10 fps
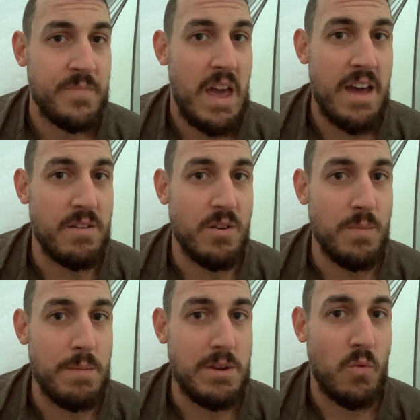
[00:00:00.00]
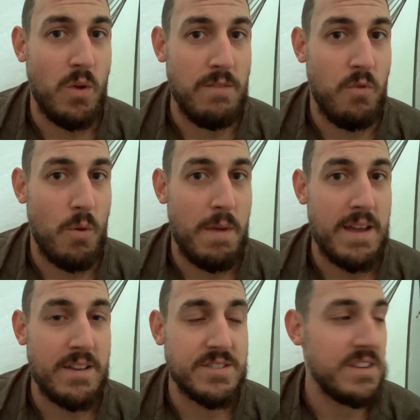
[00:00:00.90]
I don't know, maybe 24
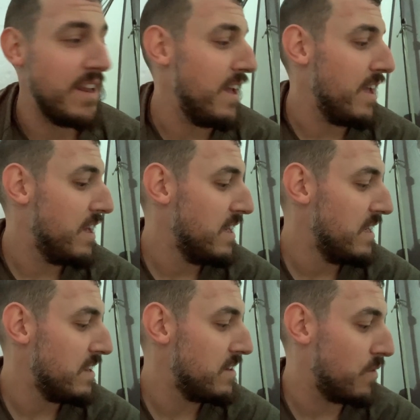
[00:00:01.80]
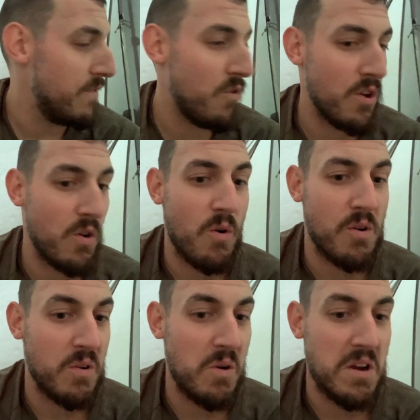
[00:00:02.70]
miles today, 24 and a quarter
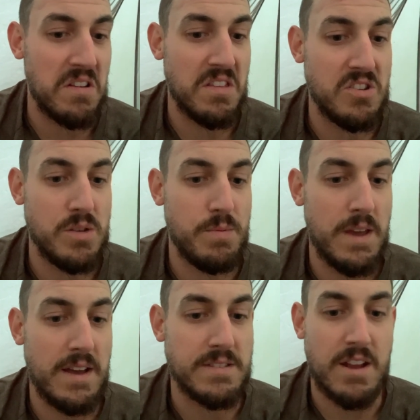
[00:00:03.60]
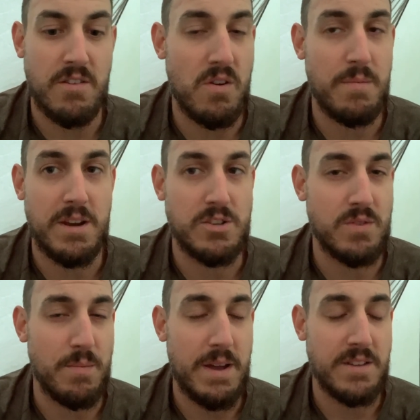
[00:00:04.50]
according to the GPS. I don't know how many
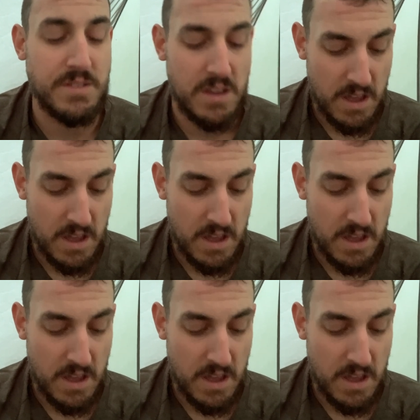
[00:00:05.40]
trail miles